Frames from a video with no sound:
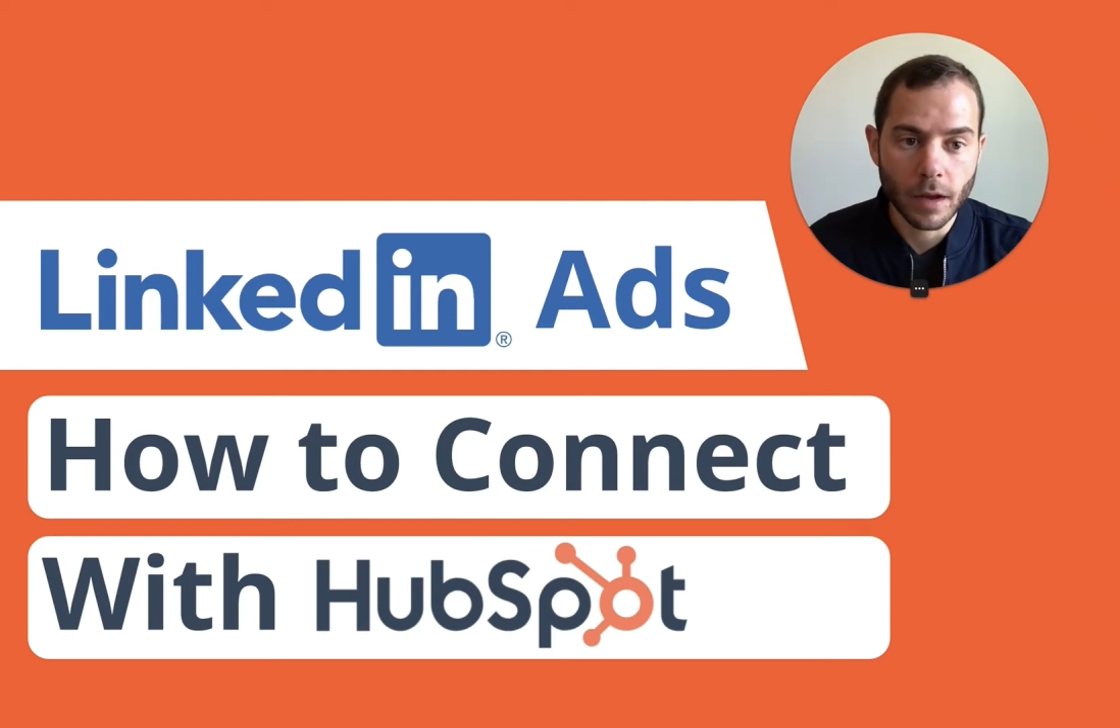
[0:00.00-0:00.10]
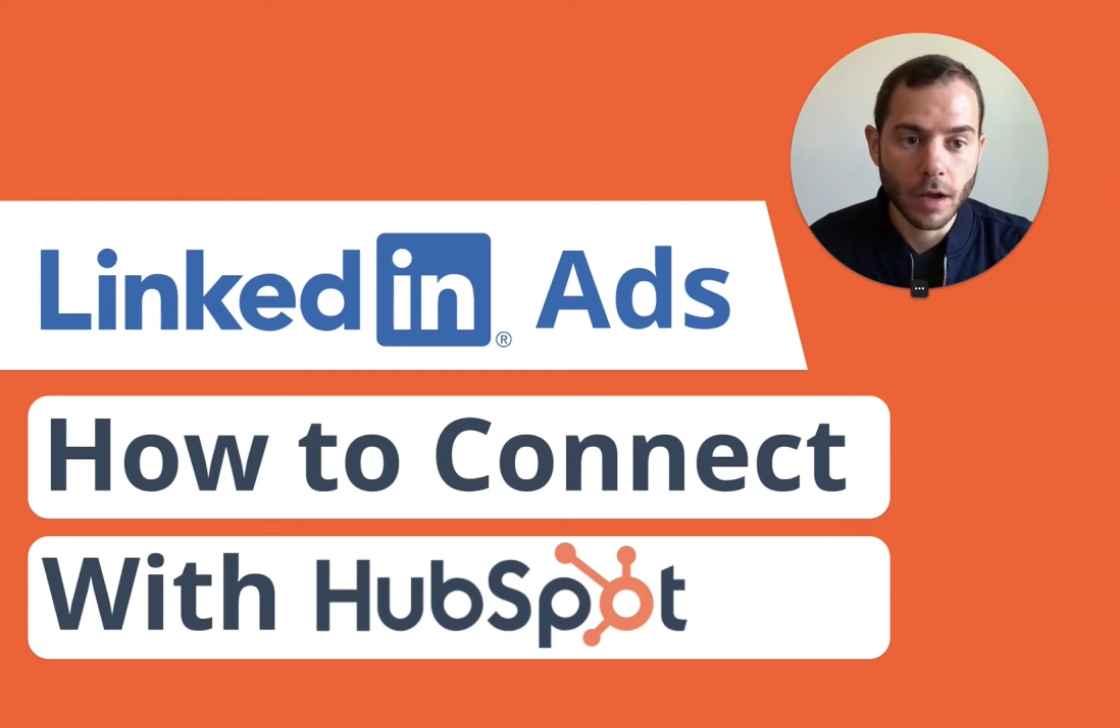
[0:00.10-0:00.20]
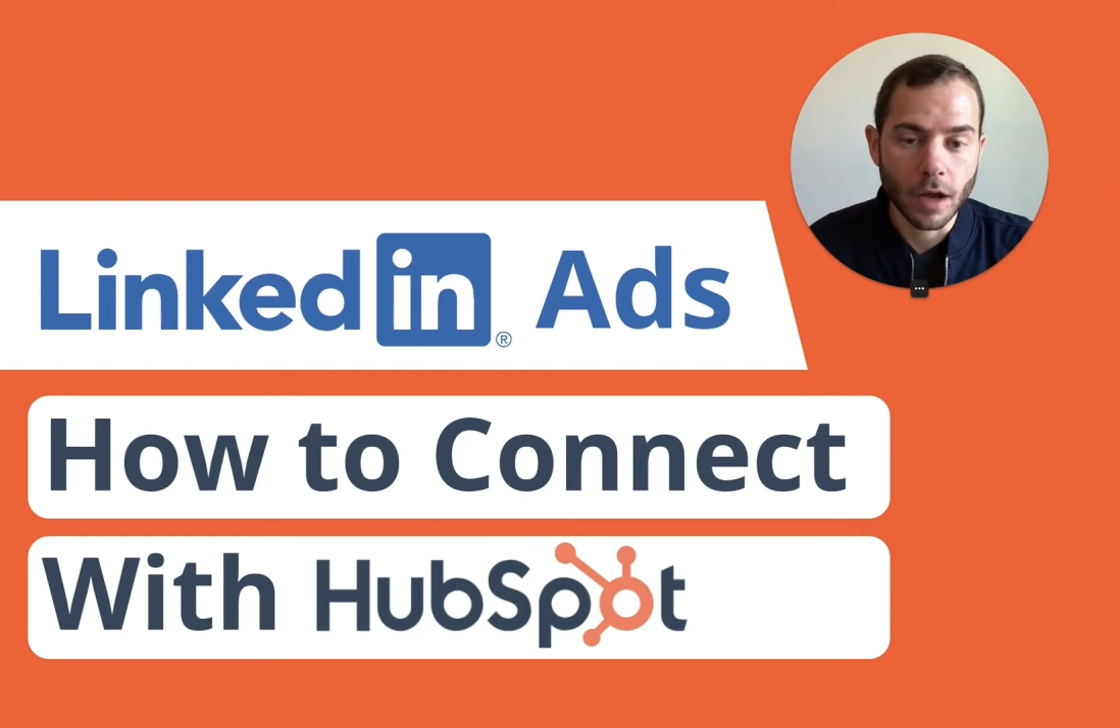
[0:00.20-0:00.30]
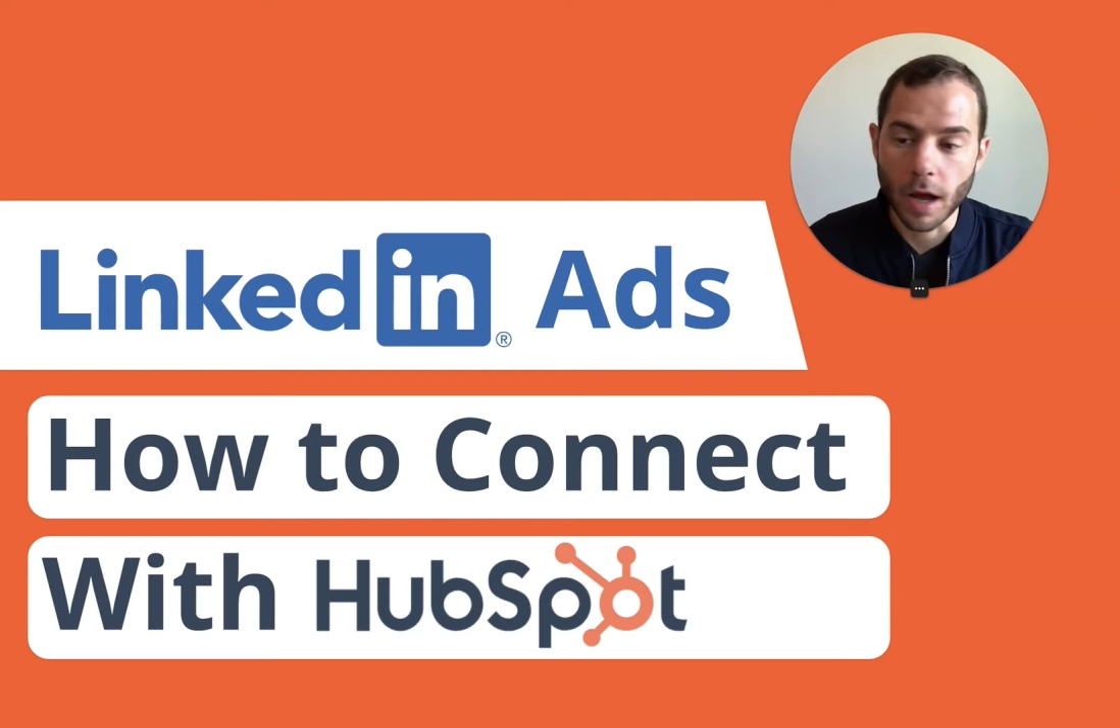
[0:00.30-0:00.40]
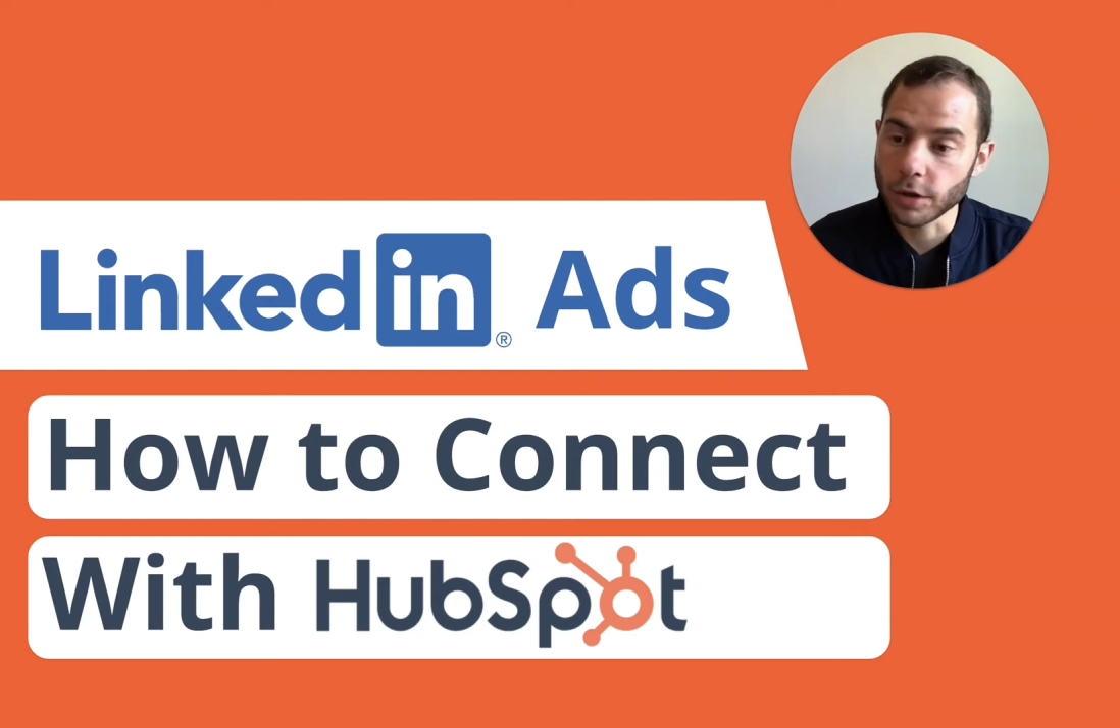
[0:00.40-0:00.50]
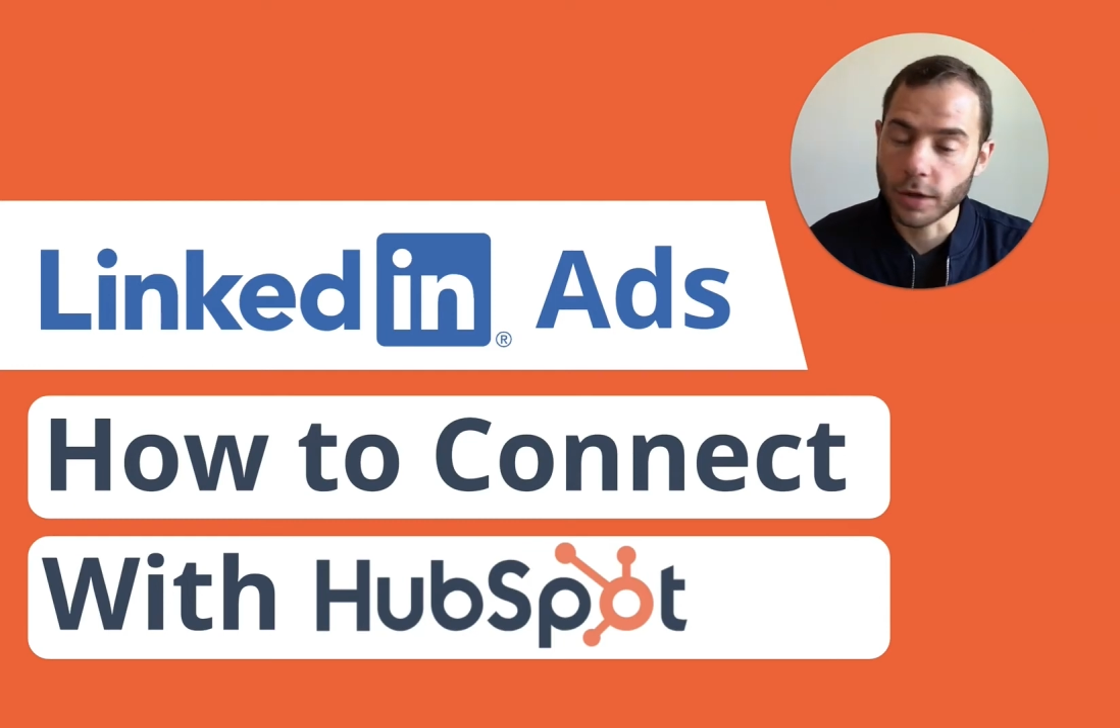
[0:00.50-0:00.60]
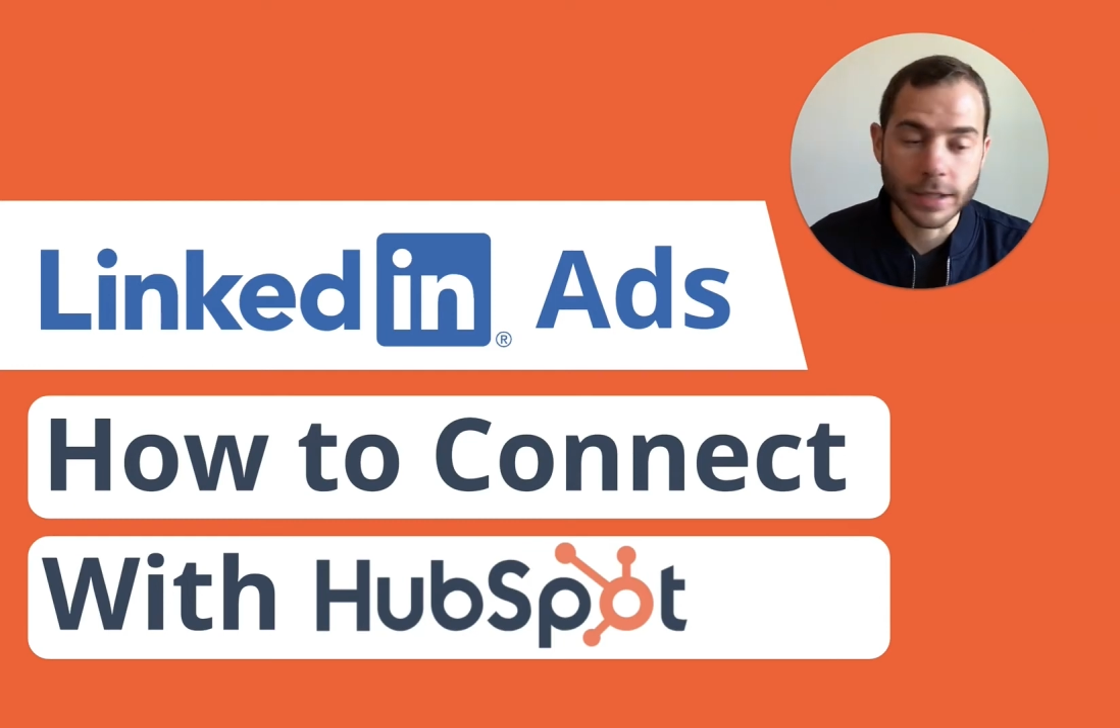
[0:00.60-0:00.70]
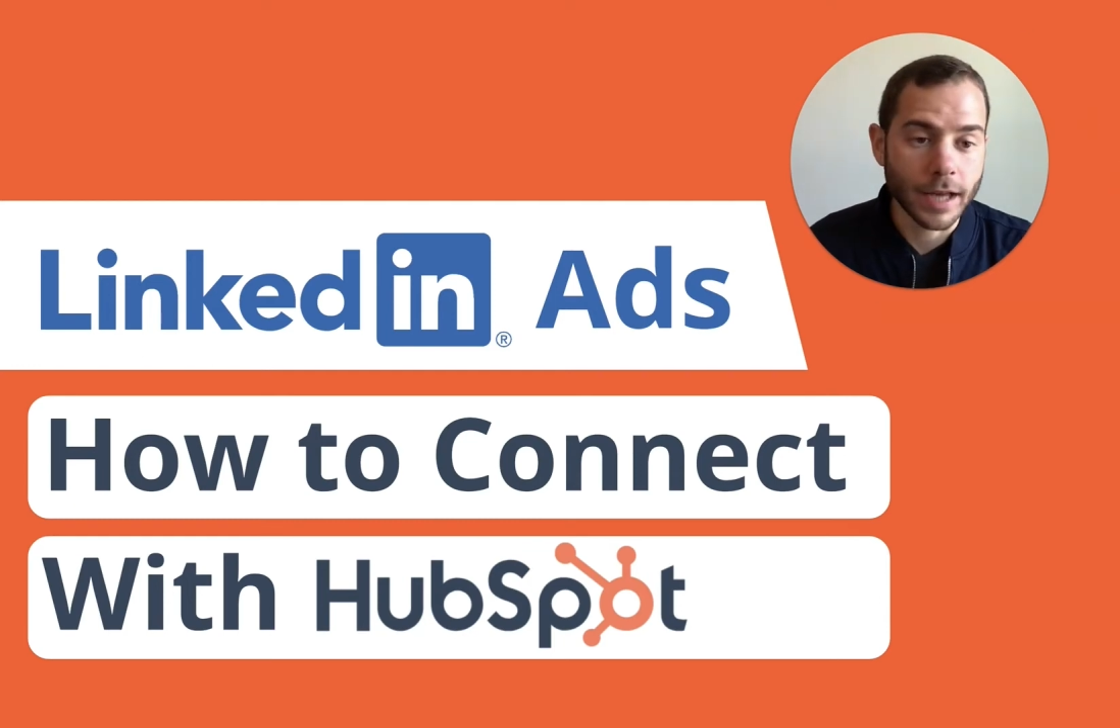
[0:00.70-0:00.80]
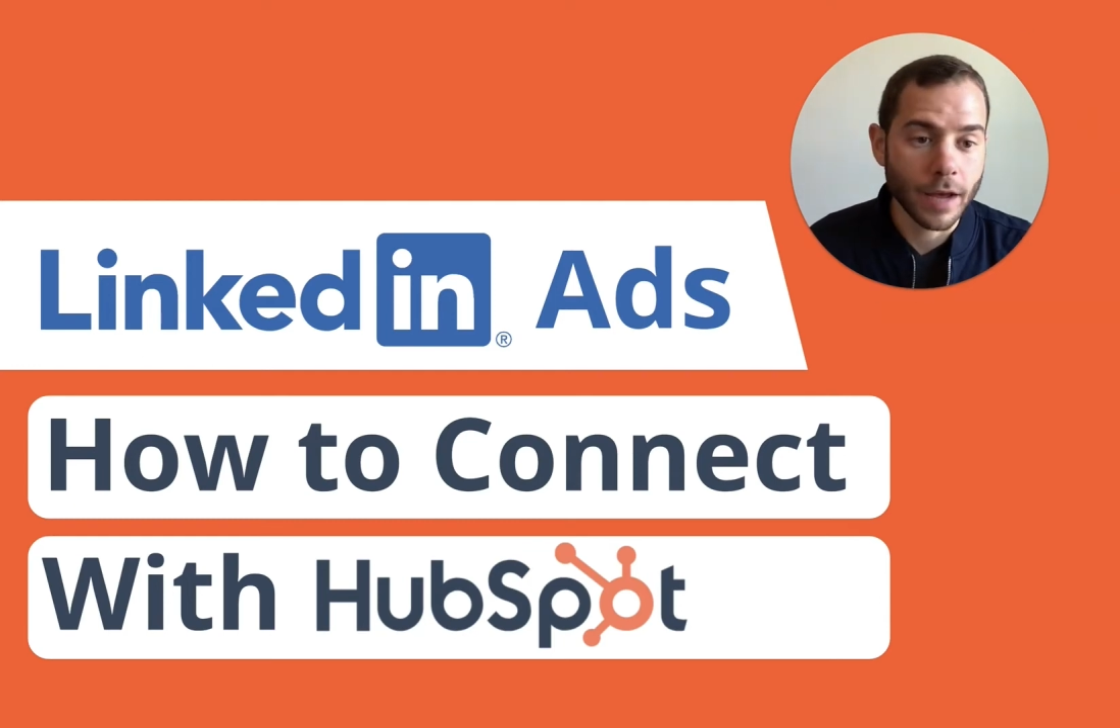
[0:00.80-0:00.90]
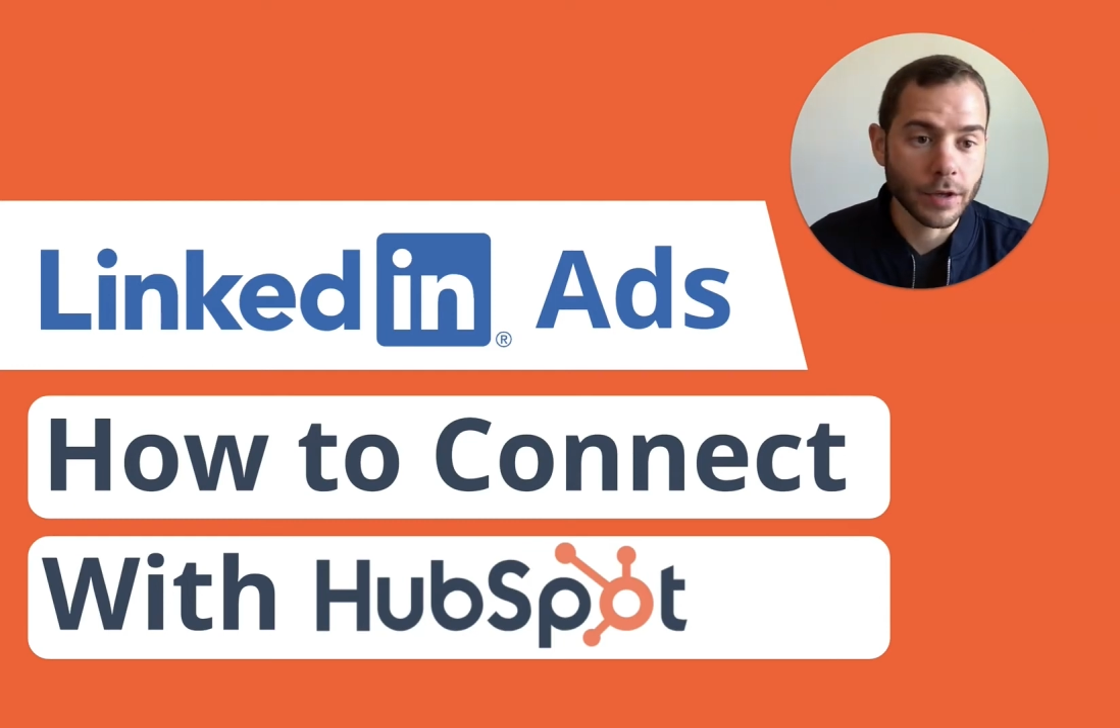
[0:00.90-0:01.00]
Uh, so let's dive